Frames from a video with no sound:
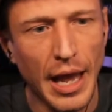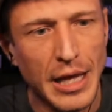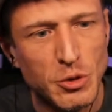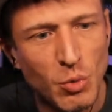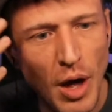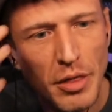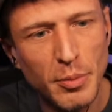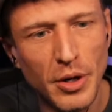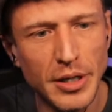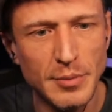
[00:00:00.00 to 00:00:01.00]
As
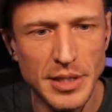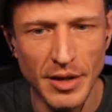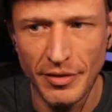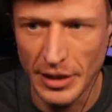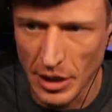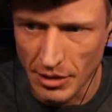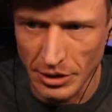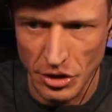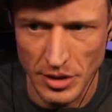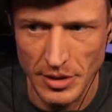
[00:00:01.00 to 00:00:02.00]
Rothbard himself
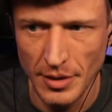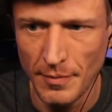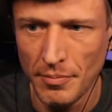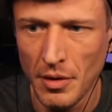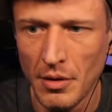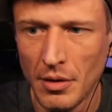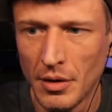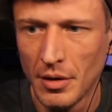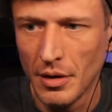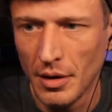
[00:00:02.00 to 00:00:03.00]
acknowledges,
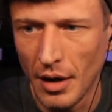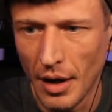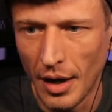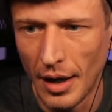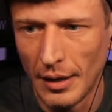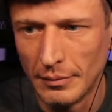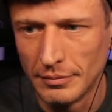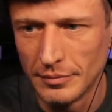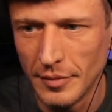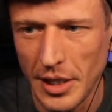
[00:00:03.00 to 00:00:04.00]
yeah,
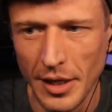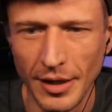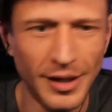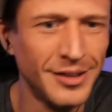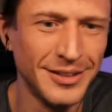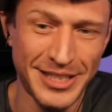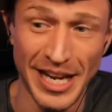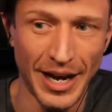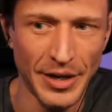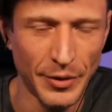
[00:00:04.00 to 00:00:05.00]

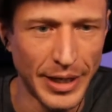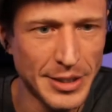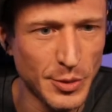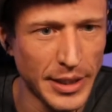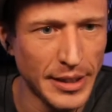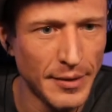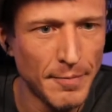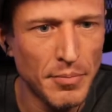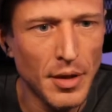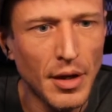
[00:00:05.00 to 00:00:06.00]
I know, right, Swede?
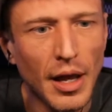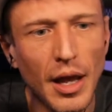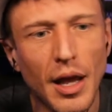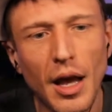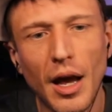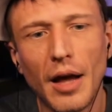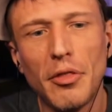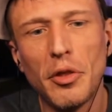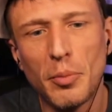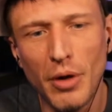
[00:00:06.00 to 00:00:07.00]

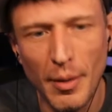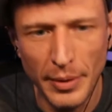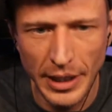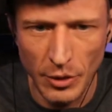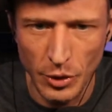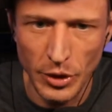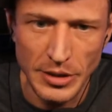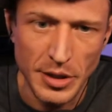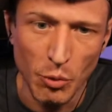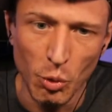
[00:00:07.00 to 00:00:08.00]
The property owner
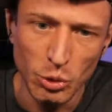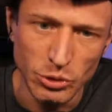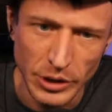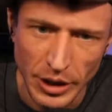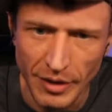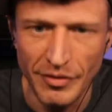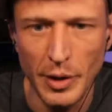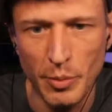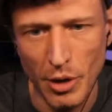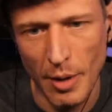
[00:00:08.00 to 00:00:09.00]
is the ruler of
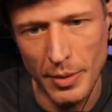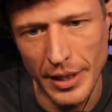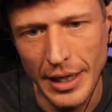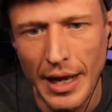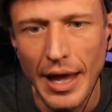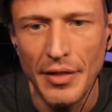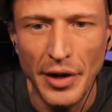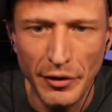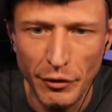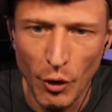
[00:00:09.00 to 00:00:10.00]
their property, and
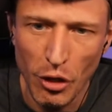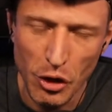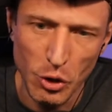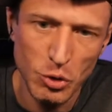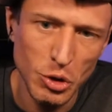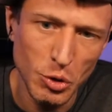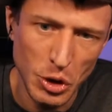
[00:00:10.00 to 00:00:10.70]
therefore those who